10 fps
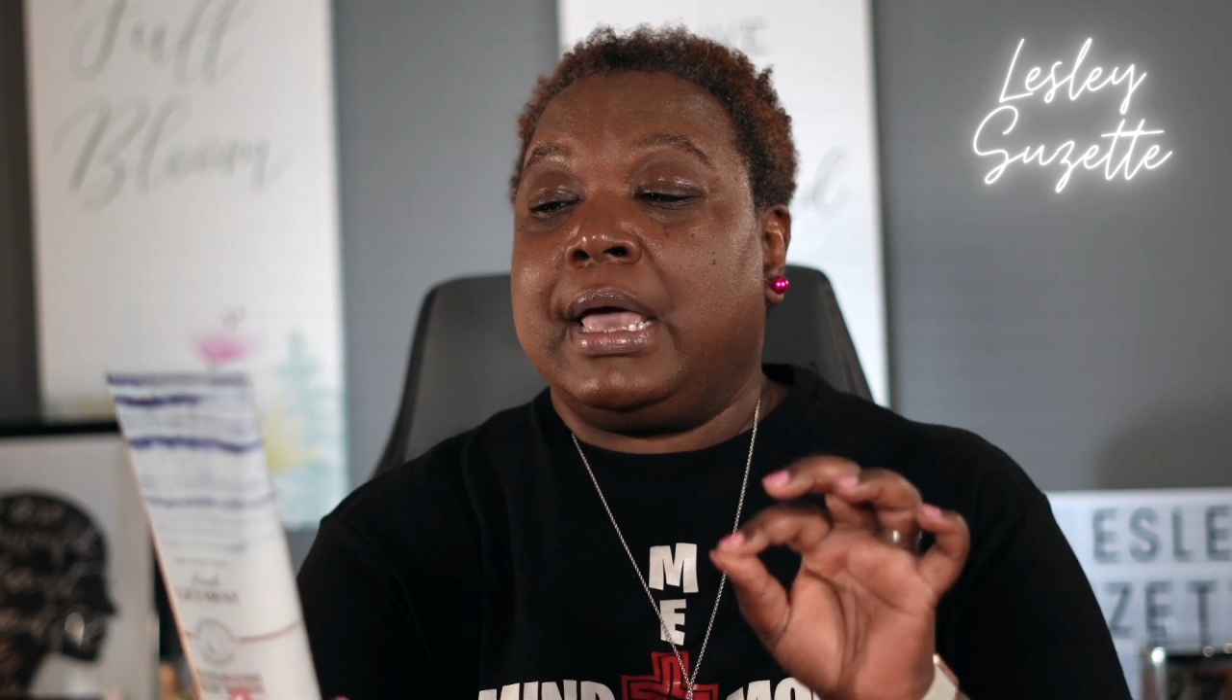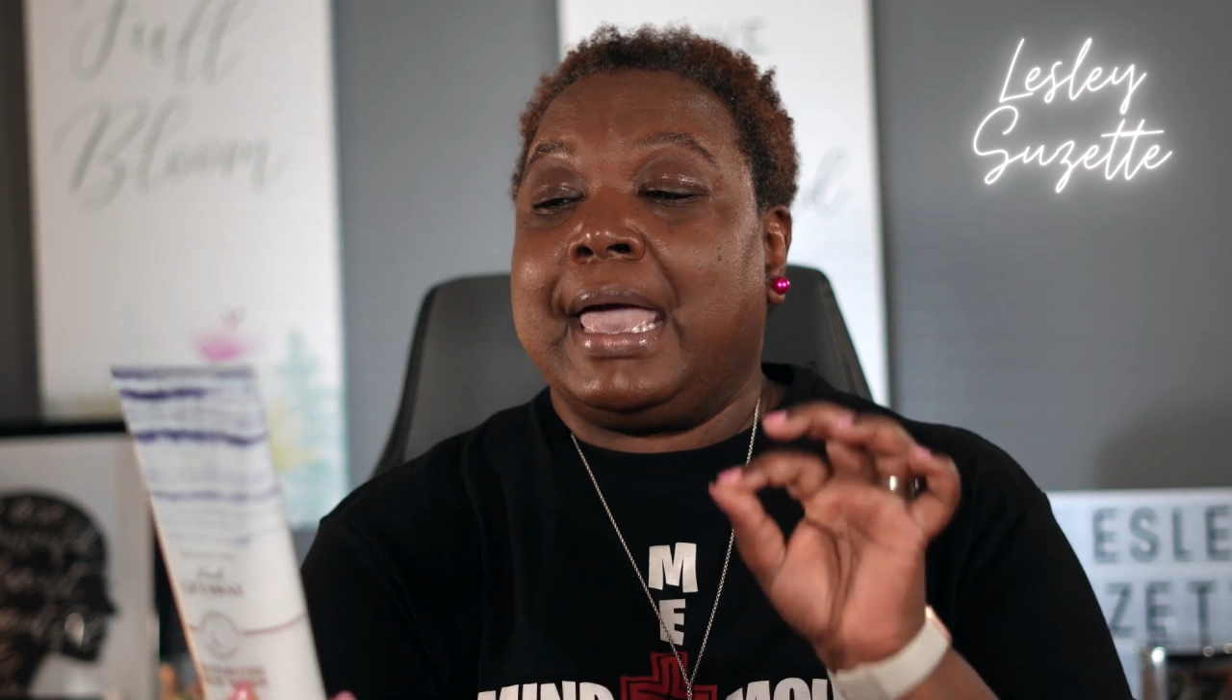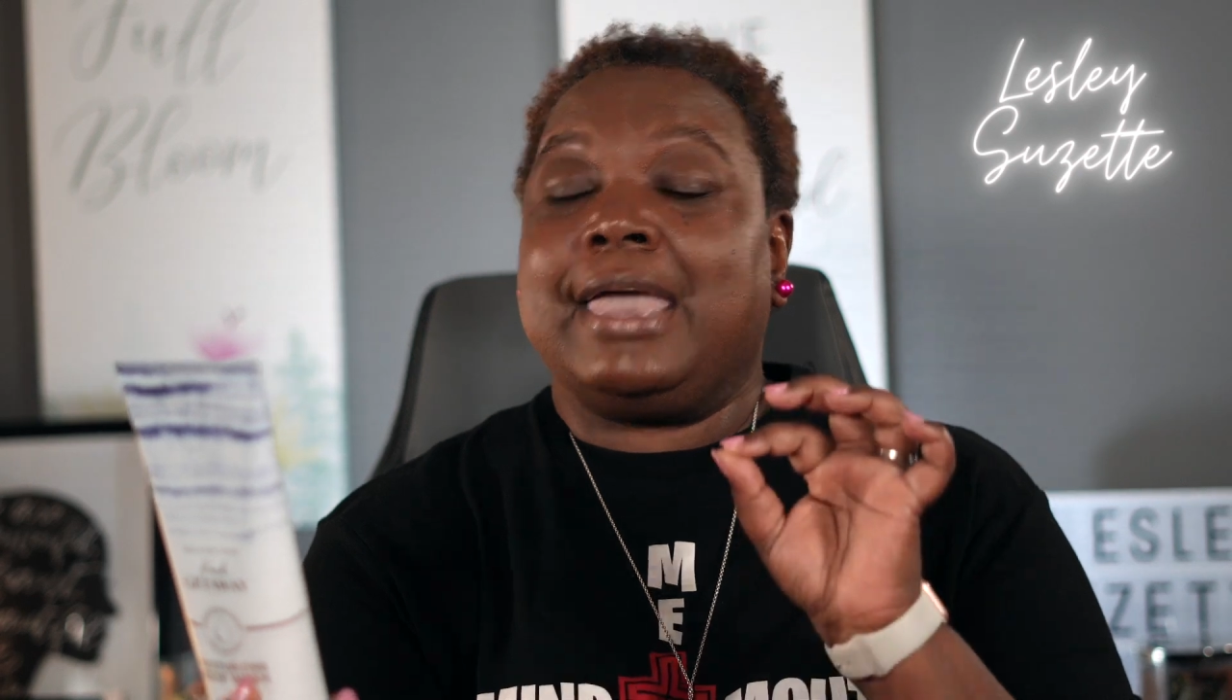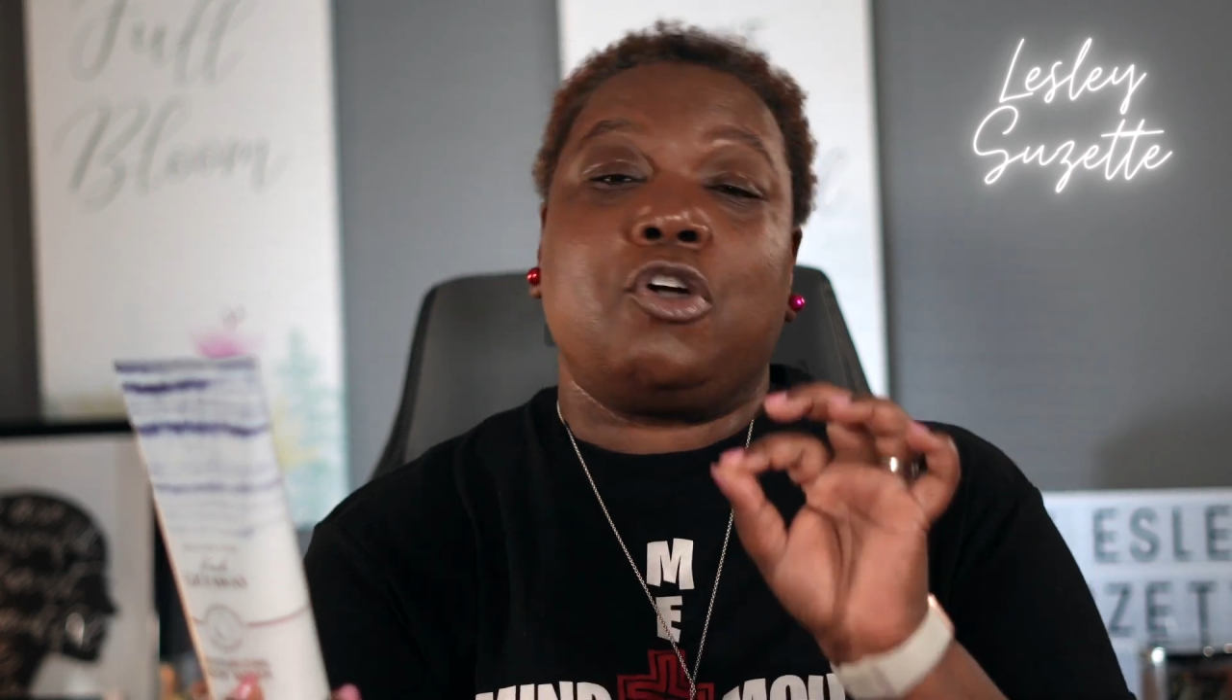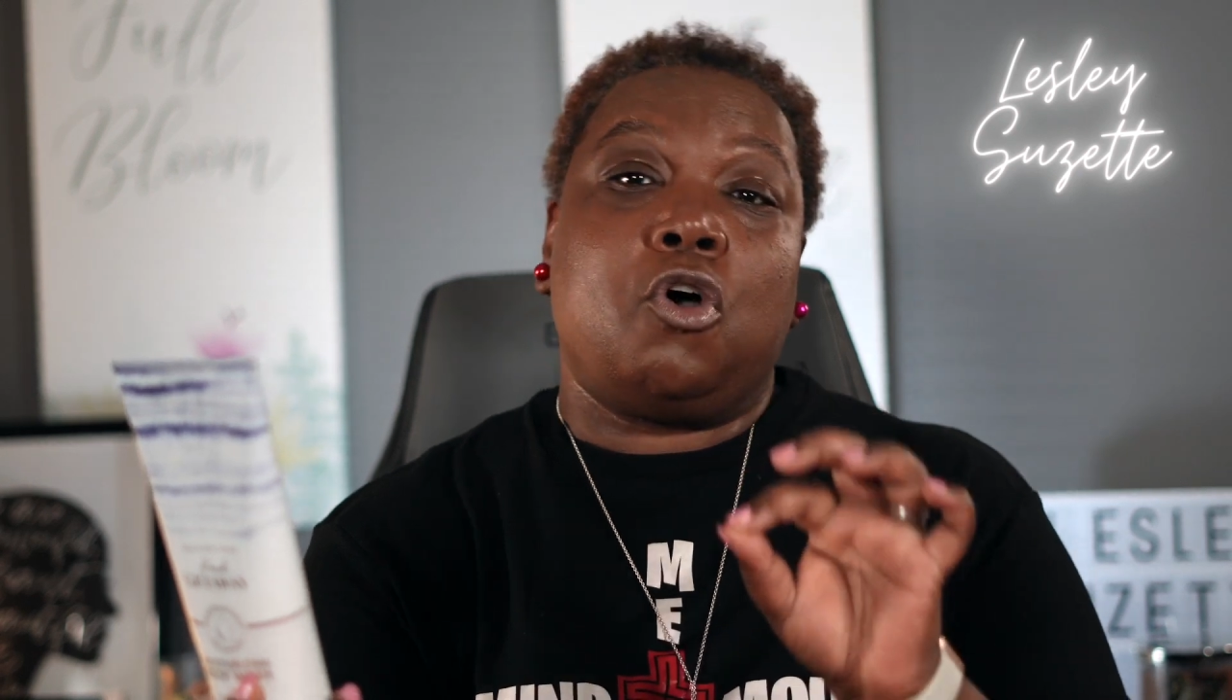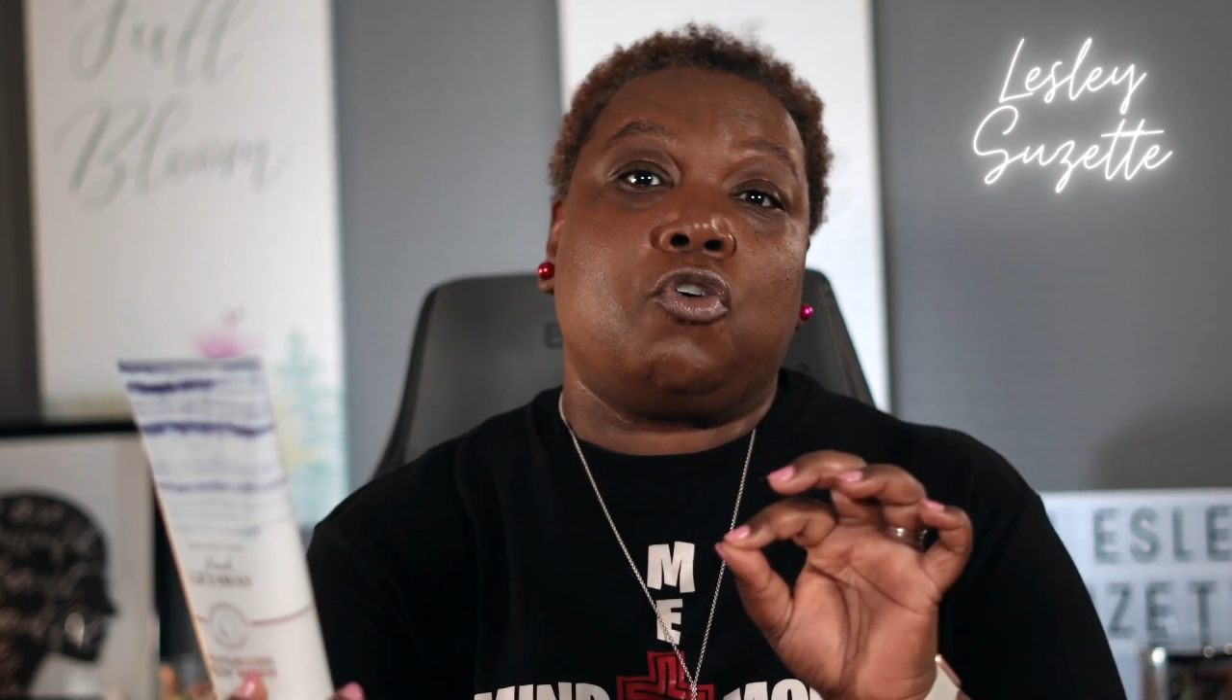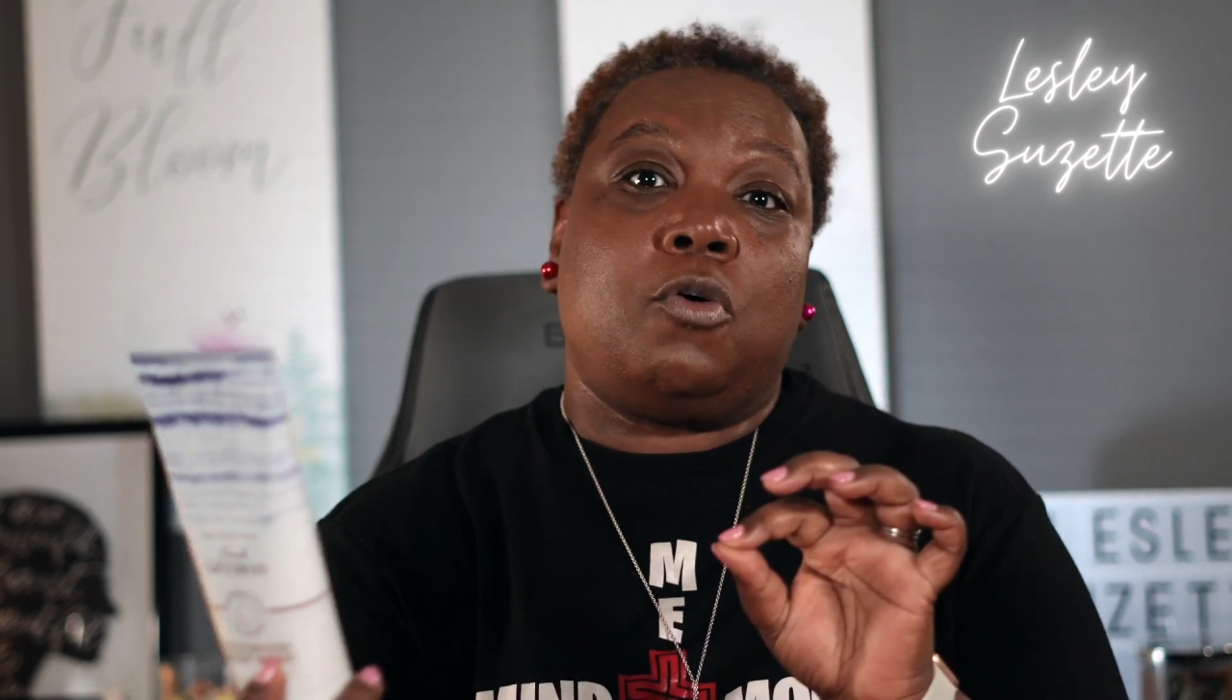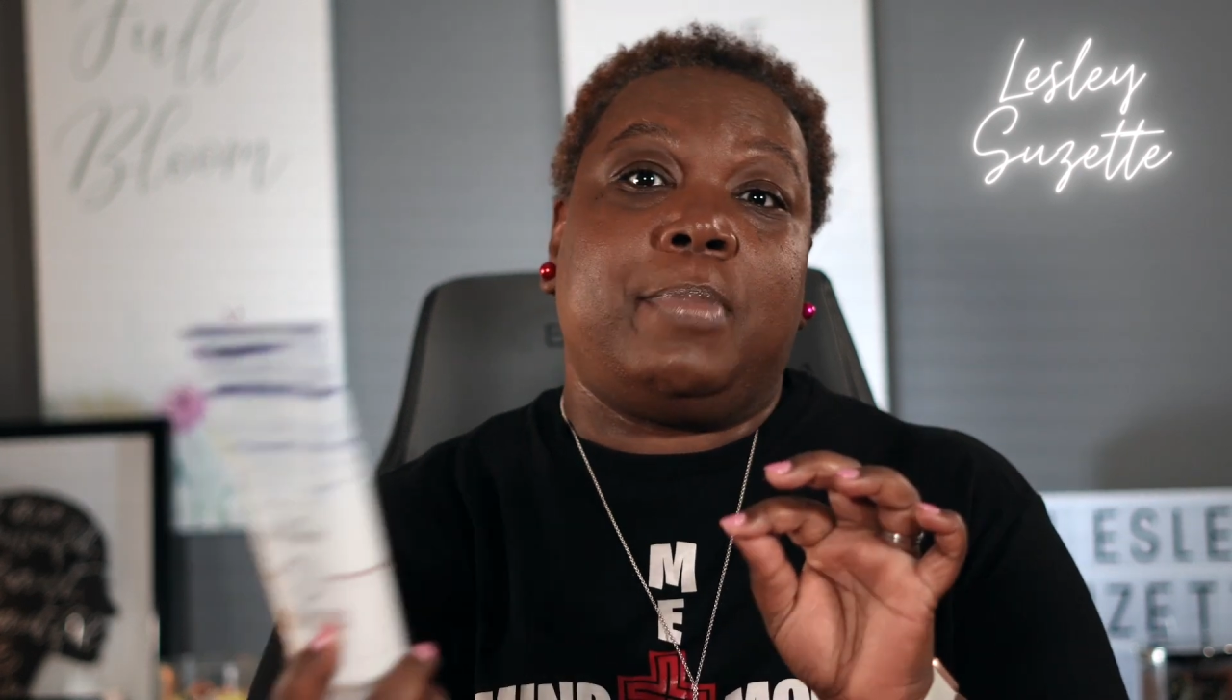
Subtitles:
and cocoa